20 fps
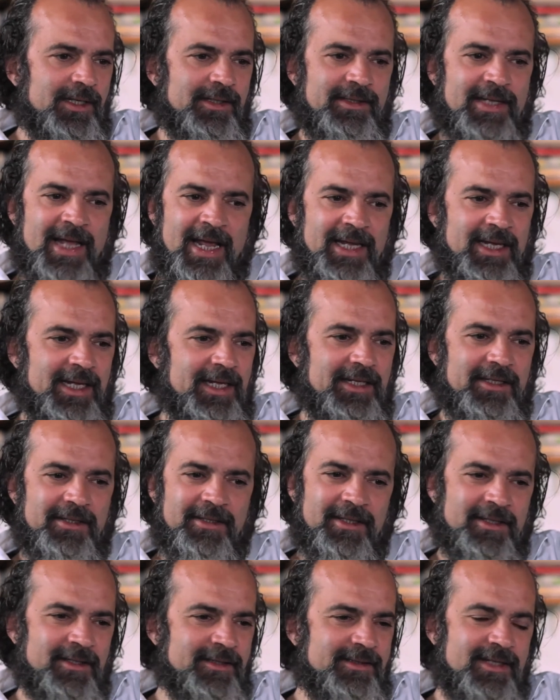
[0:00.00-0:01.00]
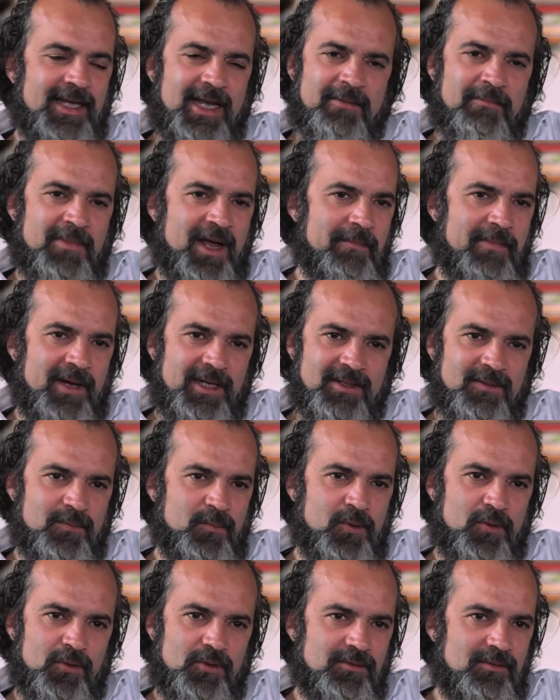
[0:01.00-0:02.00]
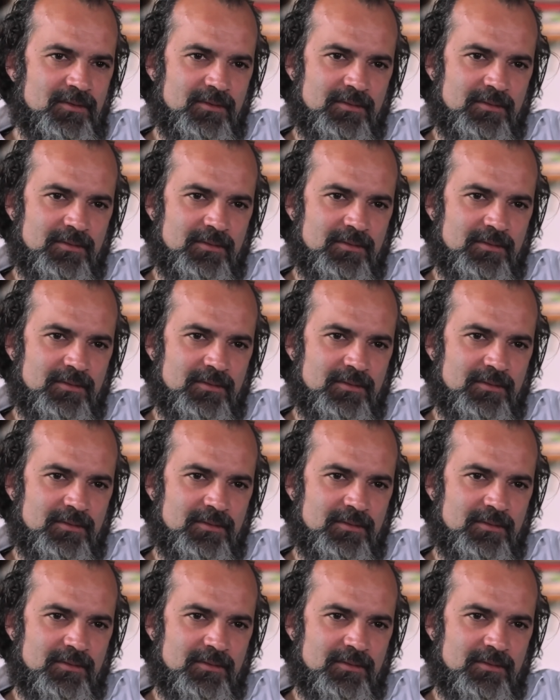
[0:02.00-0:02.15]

They didn't take my passport